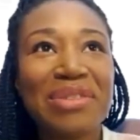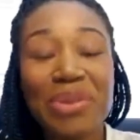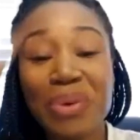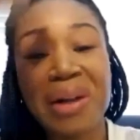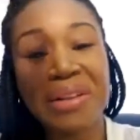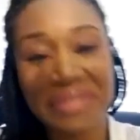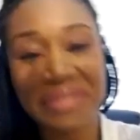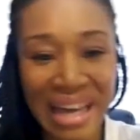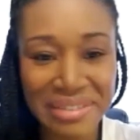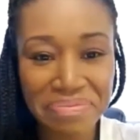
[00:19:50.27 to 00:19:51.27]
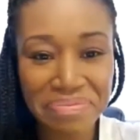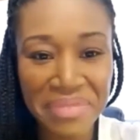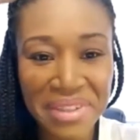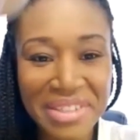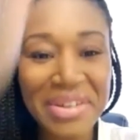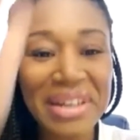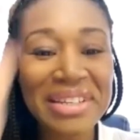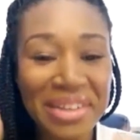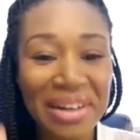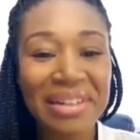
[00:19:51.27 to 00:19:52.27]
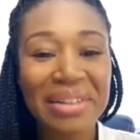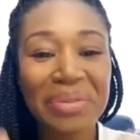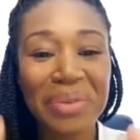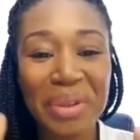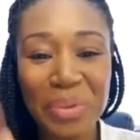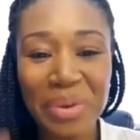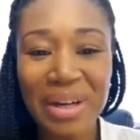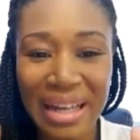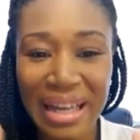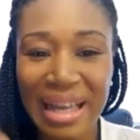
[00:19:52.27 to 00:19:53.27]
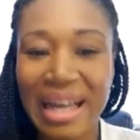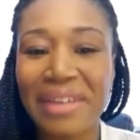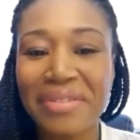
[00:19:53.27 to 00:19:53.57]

do all of that. So I started with what I have.